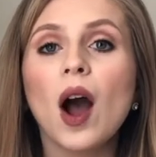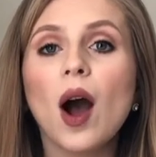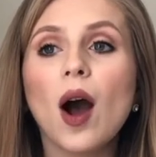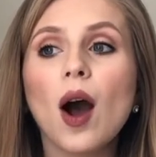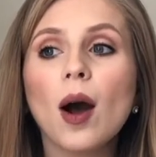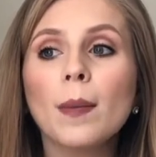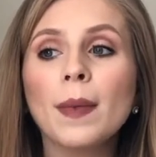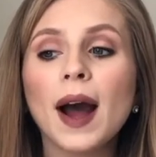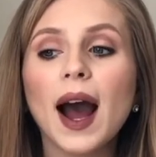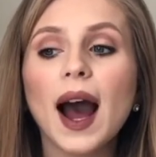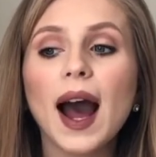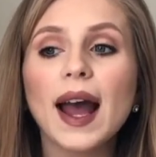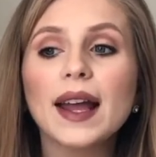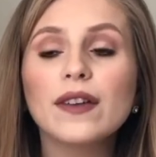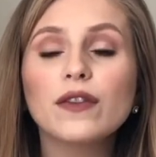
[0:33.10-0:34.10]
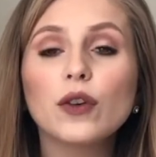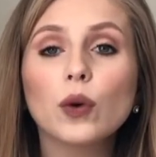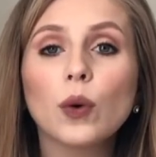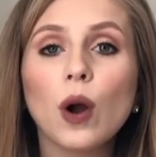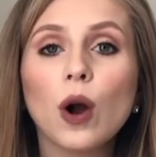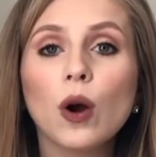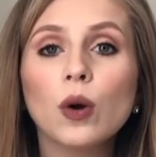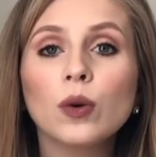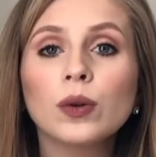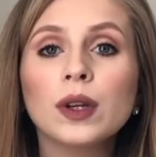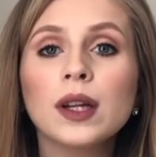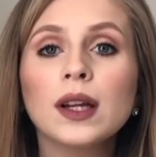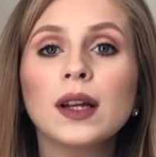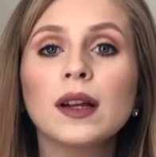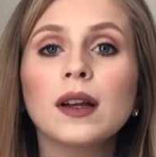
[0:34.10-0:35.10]
I've
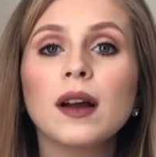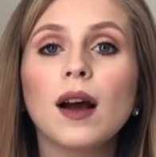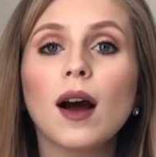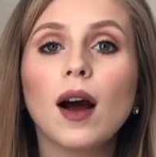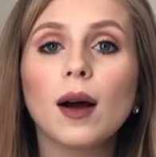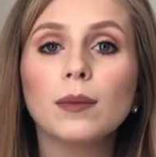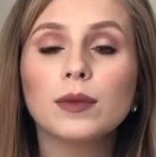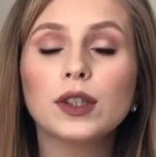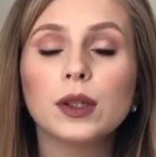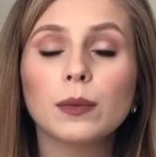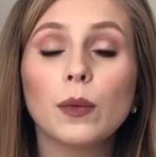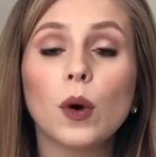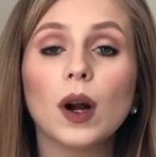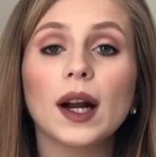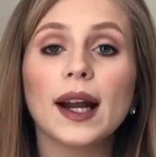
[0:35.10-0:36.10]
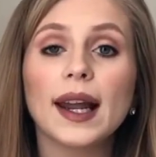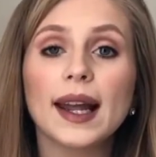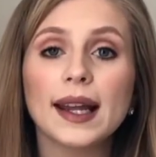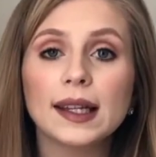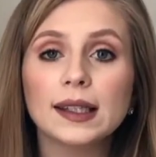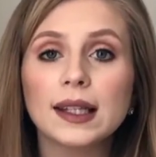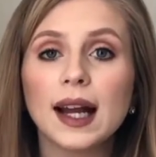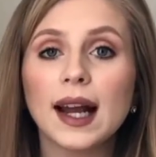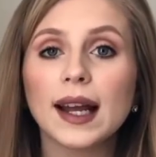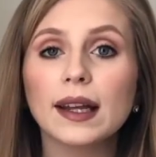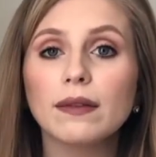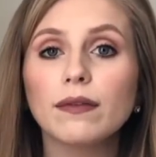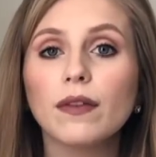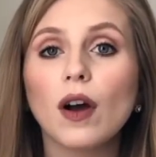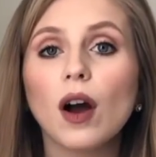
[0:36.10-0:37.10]
grown some more and
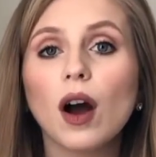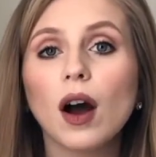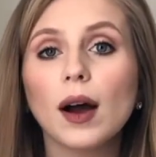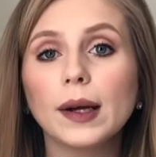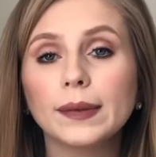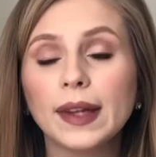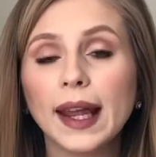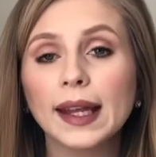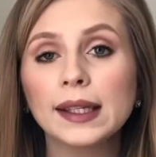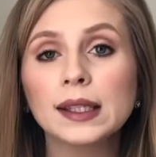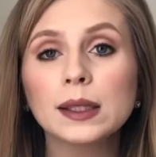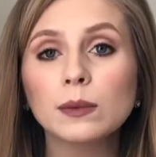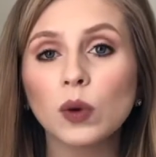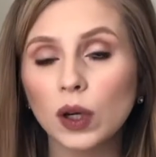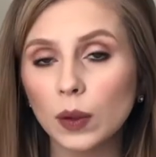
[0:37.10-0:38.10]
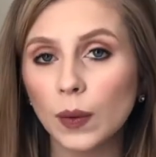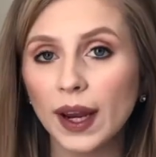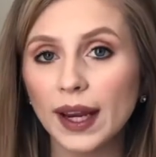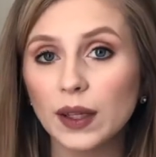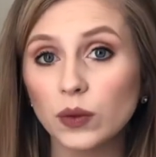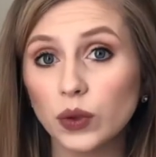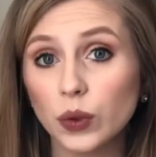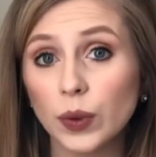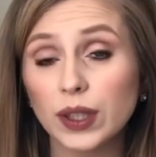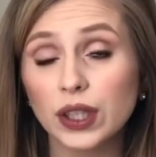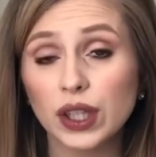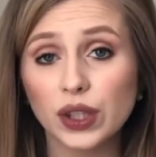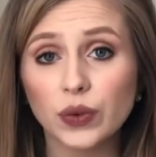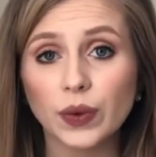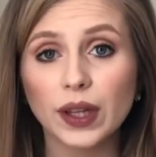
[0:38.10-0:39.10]
I've gained some more weight,
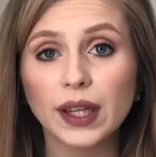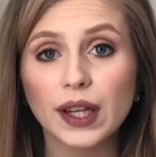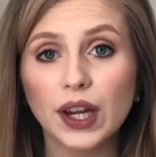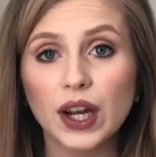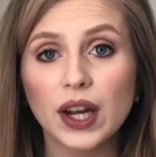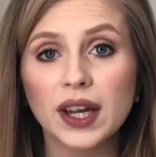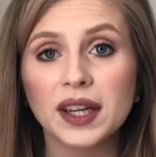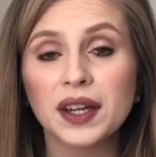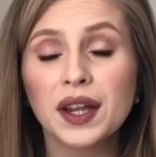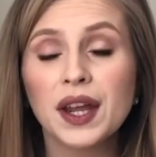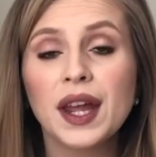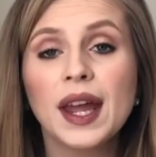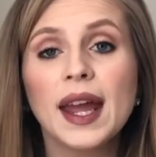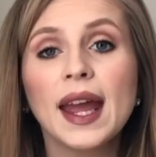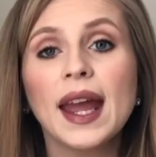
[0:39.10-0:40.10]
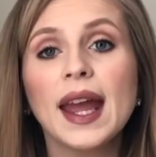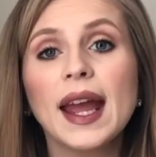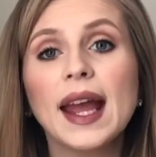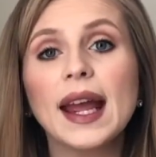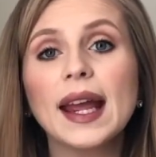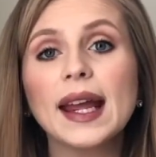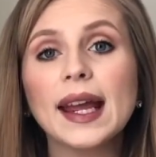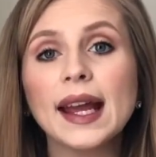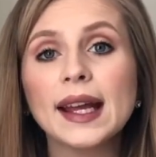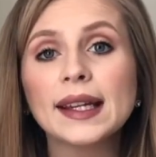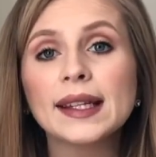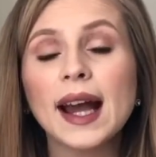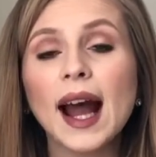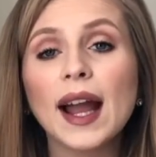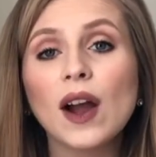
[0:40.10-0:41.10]
which is really good.
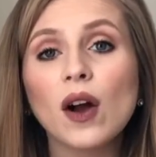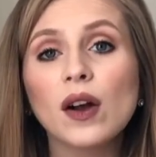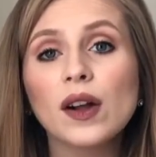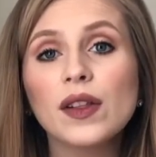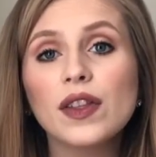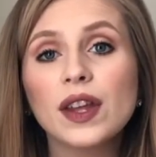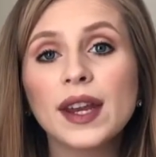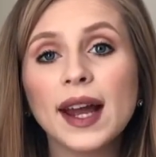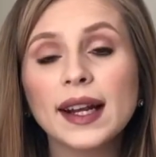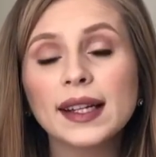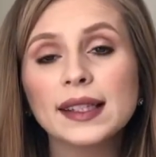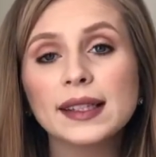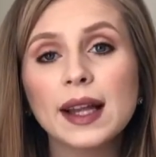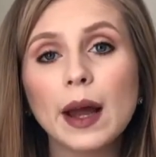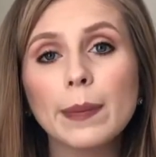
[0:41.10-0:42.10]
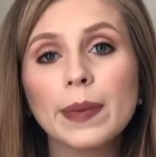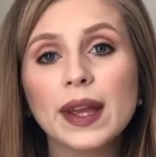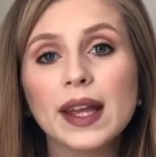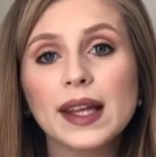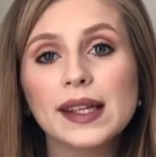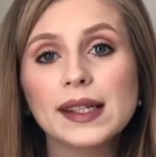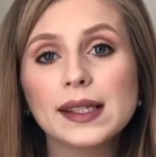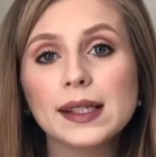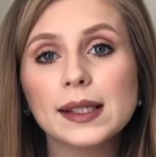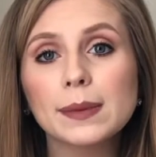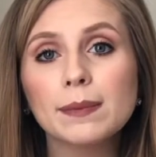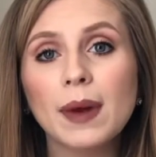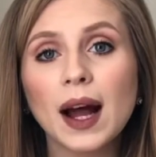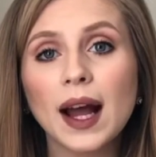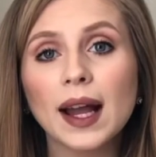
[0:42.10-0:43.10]
And the next step is
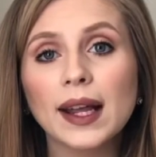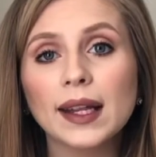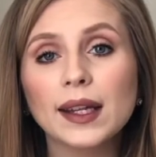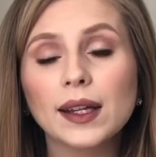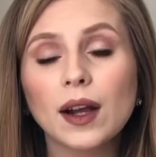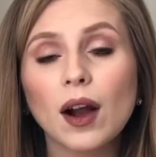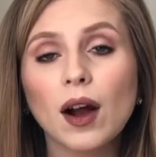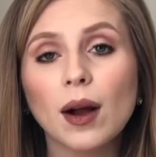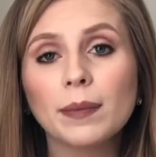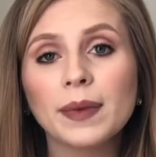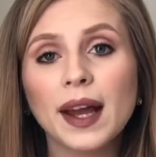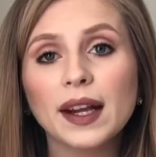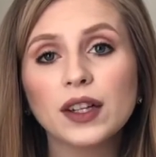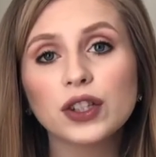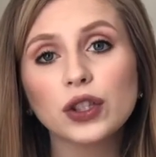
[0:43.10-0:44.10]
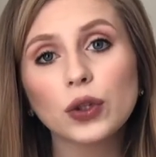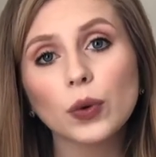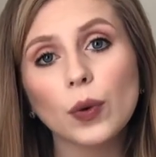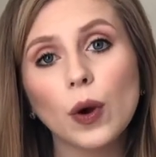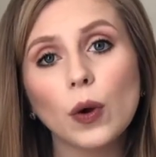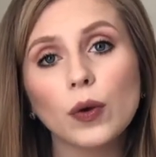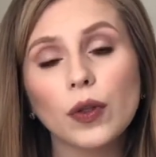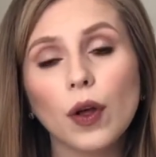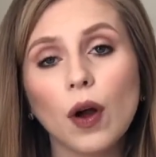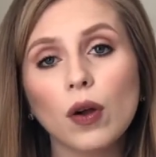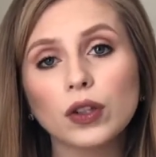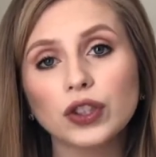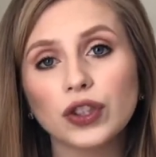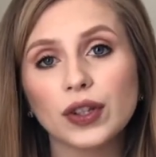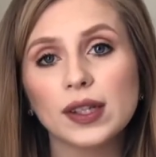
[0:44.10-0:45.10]
my next growth
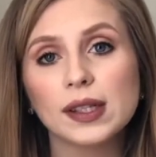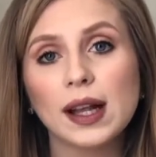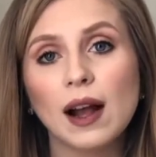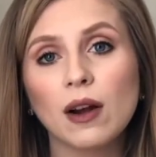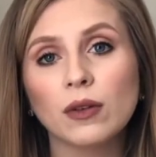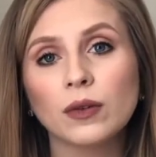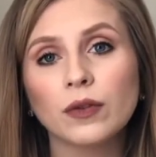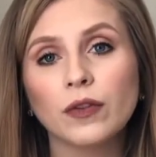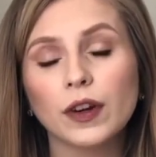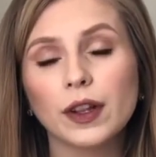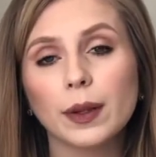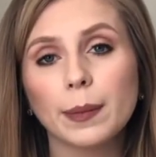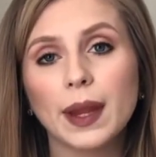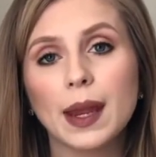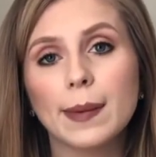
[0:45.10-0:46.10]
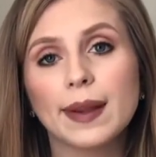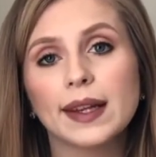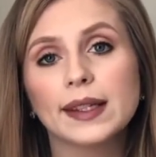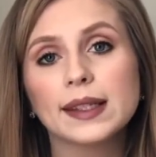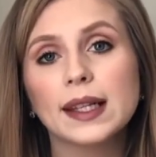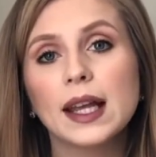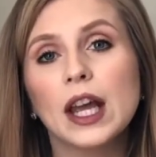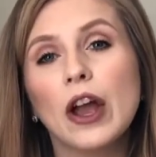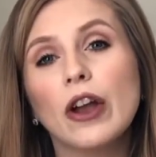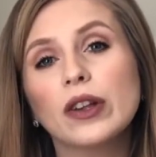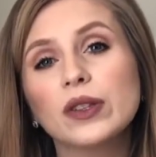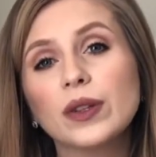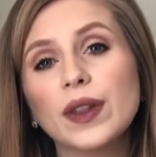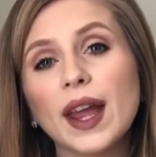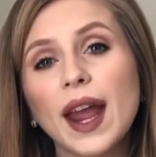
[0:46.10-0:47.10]
ultrasound for the babies.
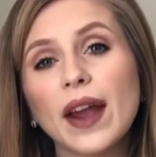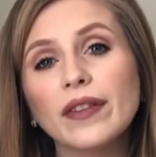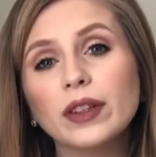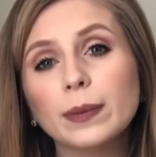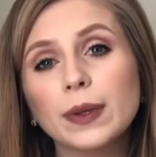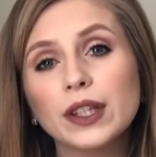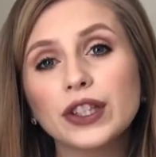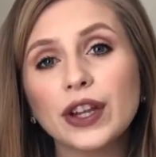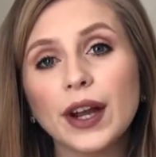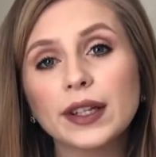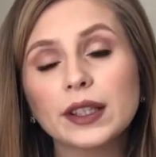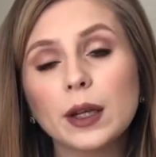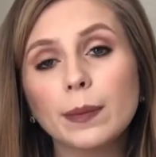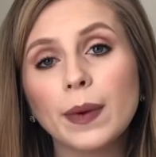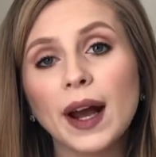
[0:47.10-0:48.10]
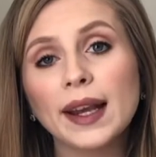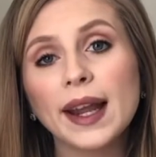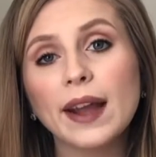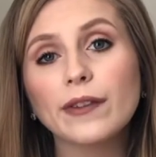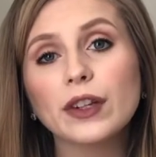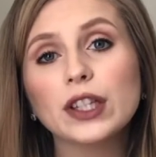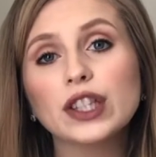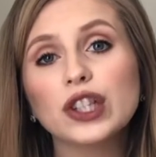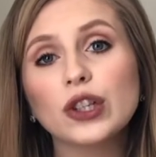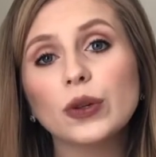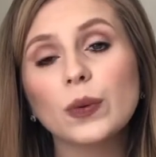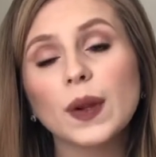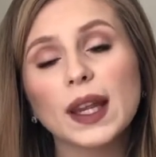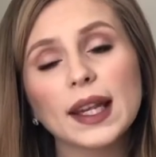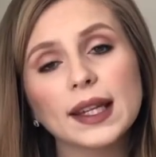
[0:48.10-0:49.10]
So they have to be checked up on every
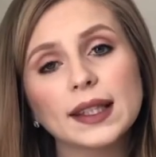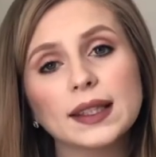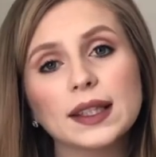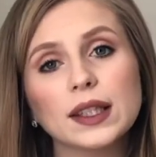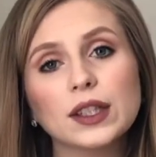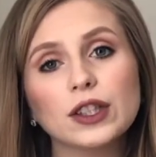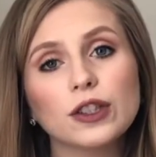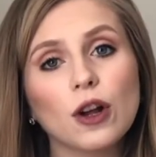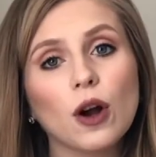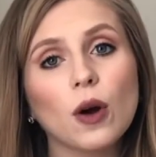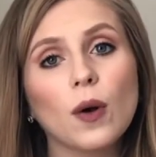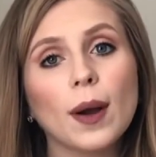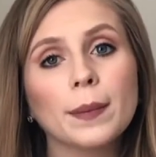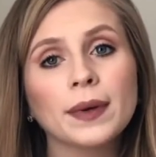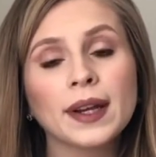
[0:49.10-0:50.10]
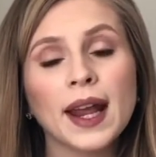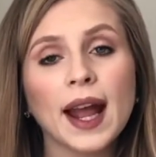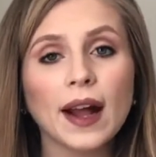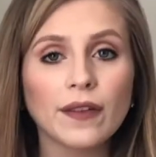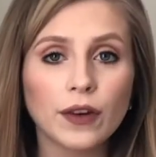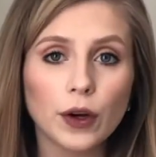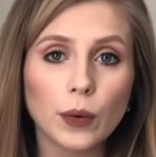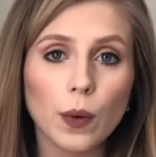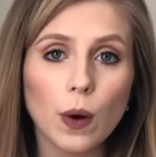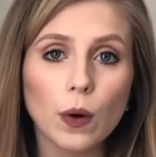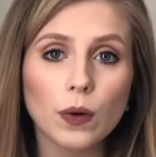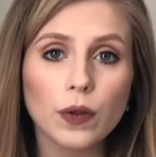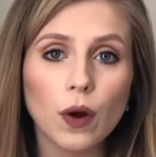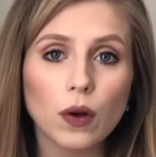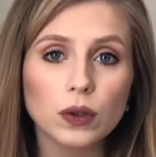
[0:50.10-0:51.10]
2 weeks. So I'm gonna have a
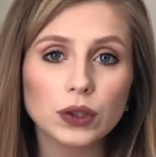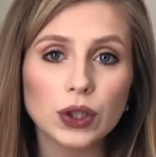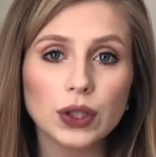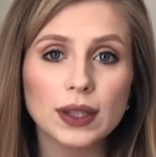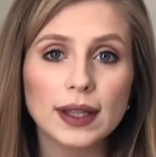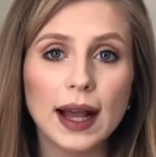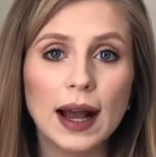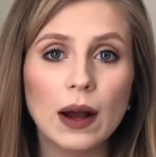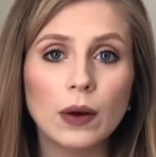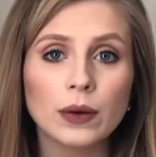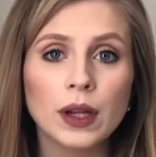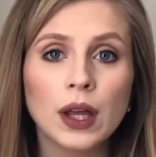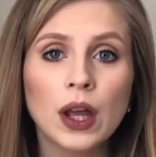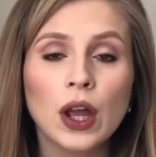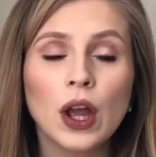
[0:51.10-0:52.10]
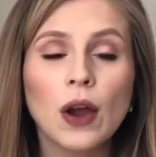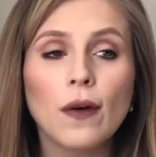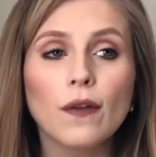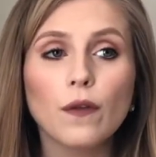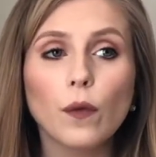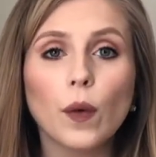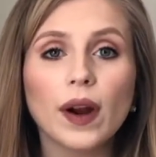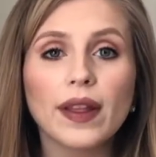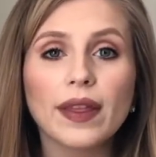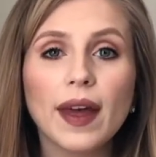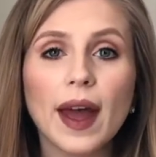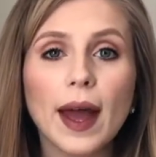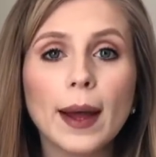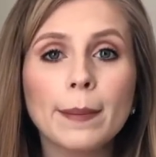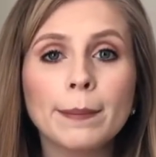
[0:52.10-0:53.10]
growth ultrasound for
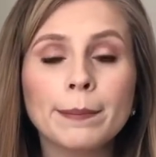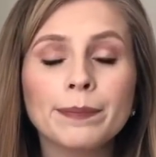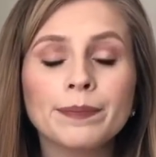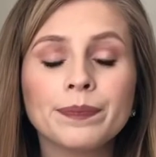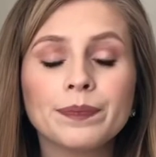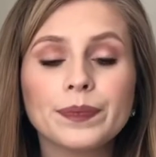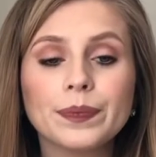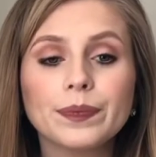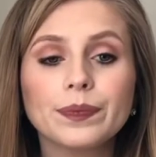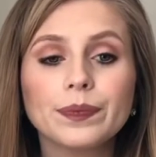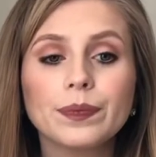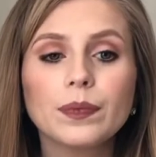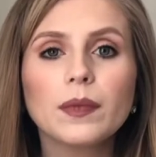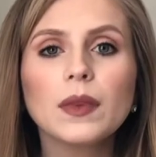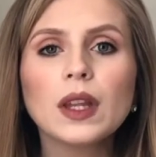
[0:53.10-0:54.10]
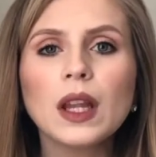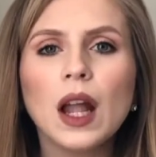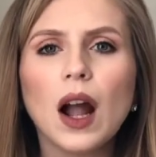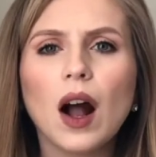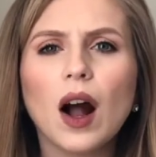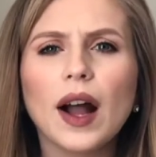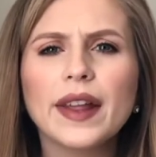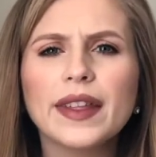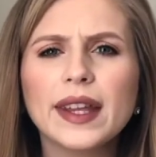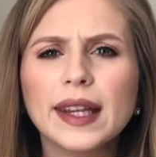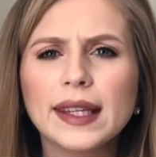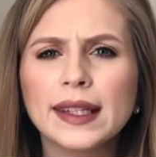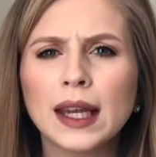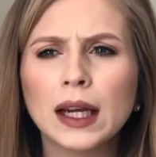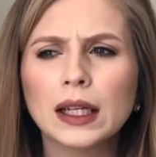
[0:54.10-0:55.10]
them I
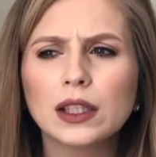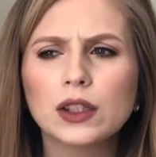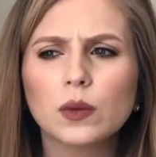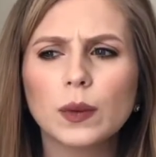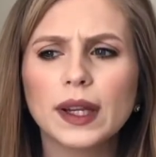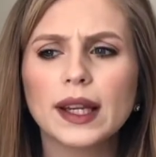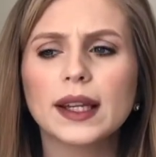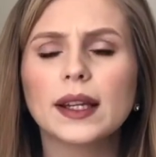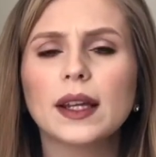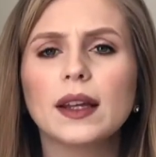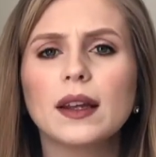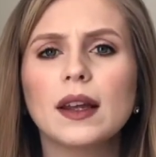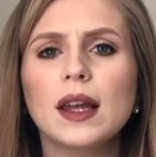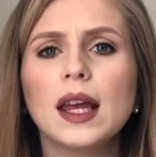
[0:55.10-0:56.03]
think next week.